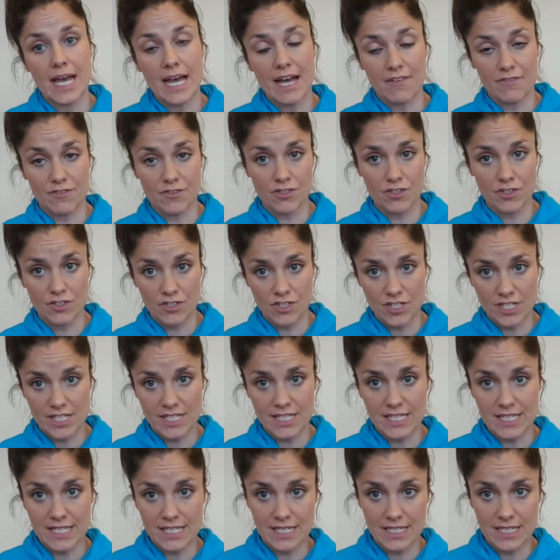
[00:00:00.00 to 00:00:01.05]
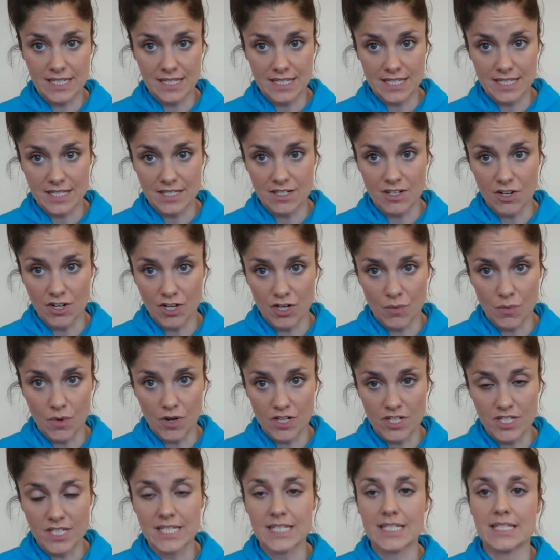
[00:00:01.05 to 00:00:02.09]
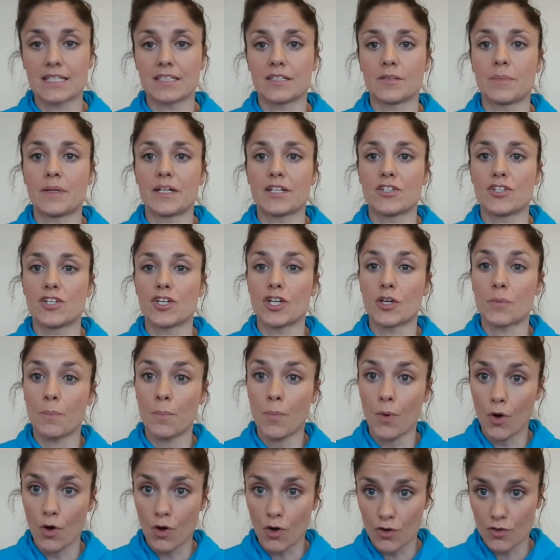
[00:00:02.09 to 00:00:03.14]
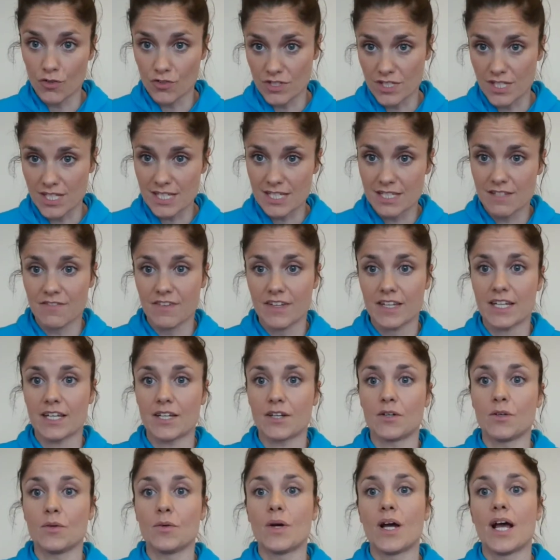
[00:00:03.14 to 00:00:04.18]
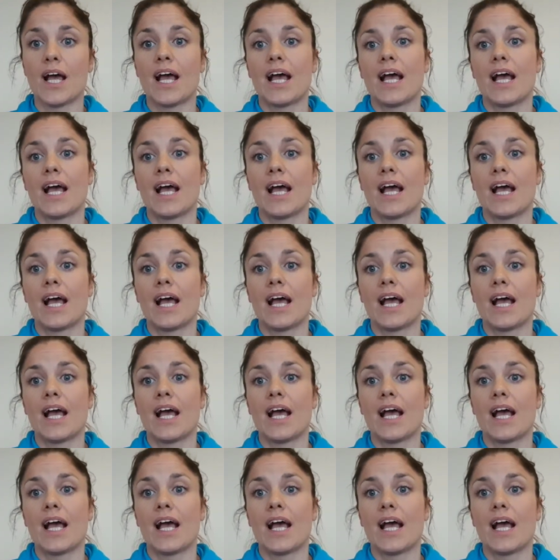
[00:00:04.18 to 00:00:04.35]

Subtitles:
after you just listen to this now, watch this a little bit, you could pause this video,